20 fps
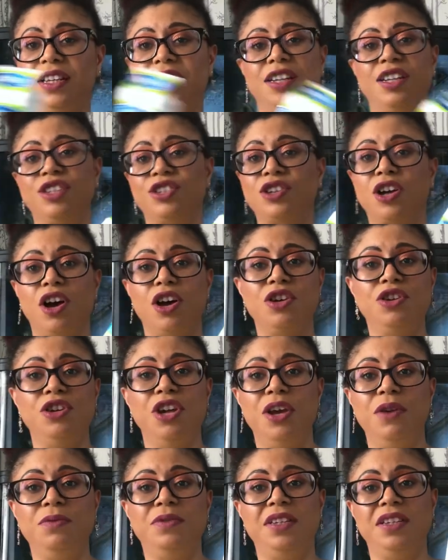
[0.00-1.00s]
and it's got
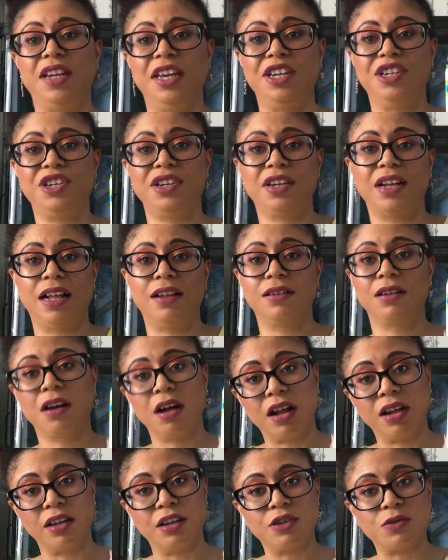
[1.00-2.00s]
no denatured
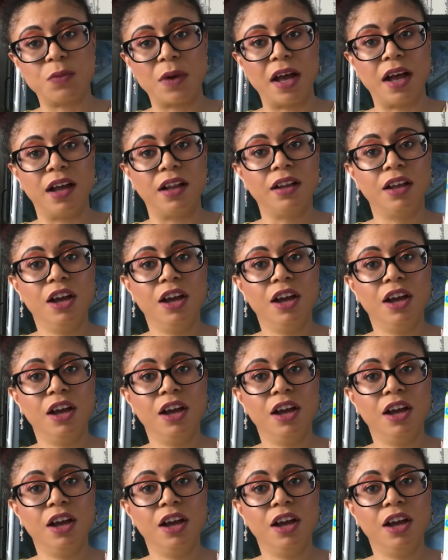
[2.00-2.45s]
alcohol as well,